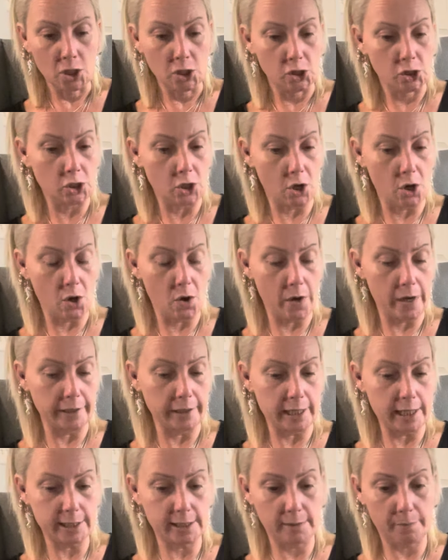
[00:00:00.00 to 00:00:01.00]
So
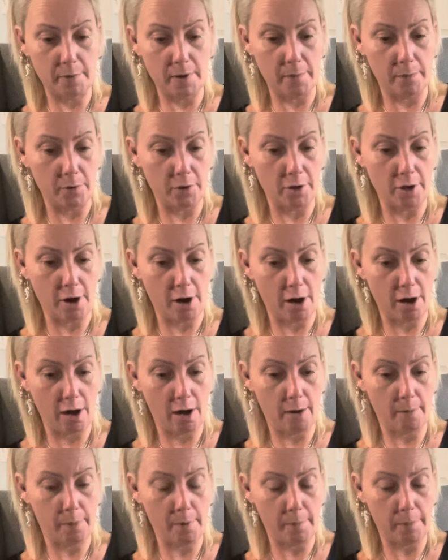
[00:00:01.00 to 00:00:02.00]
unless the people
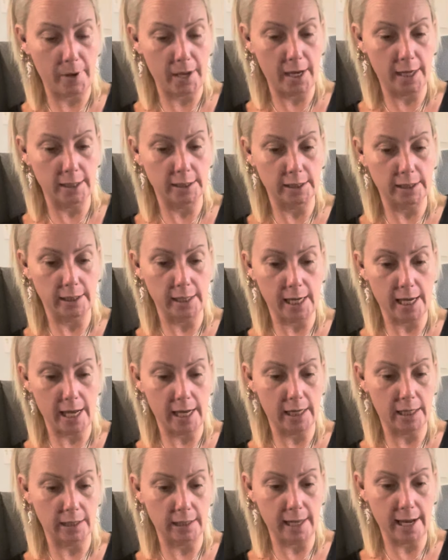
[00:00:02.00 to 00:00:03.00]
are prepared to
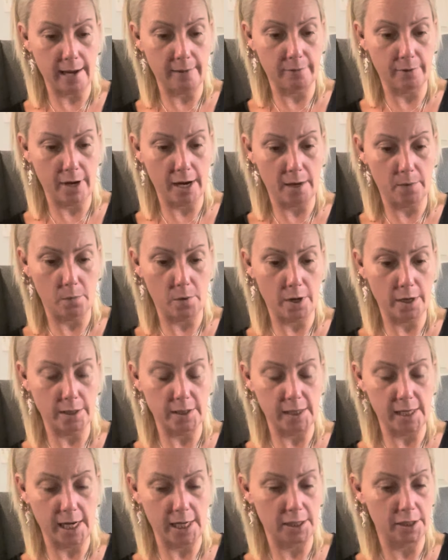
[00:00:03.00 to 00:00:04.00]
like collaborate and work
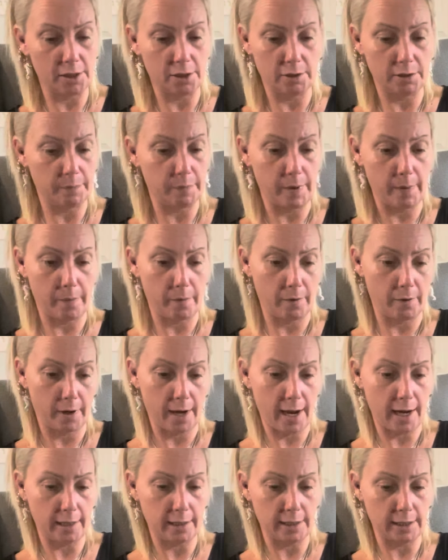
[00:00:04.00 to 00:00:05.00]
together, the people are
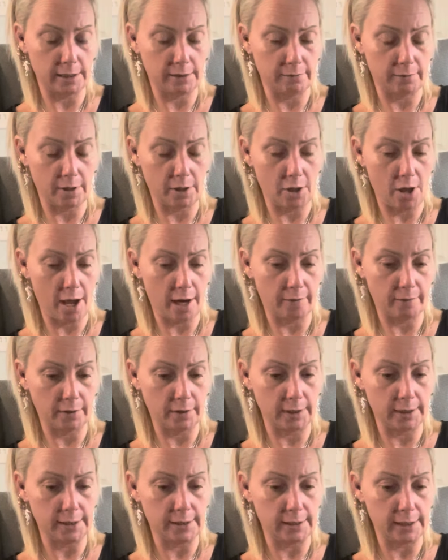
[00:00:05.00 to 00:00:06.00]
getting, there's a lot of
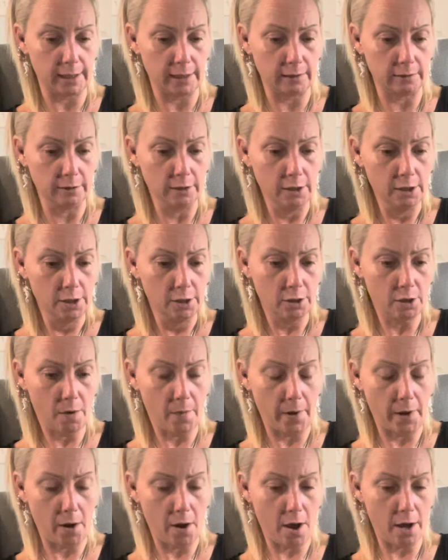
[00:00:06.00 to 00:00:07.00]
releasing
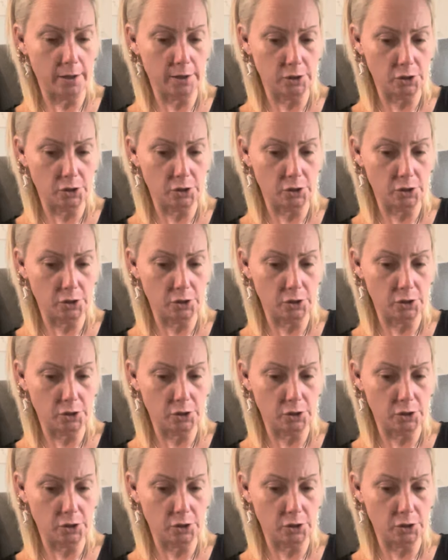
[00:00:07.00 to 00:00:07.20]
going on.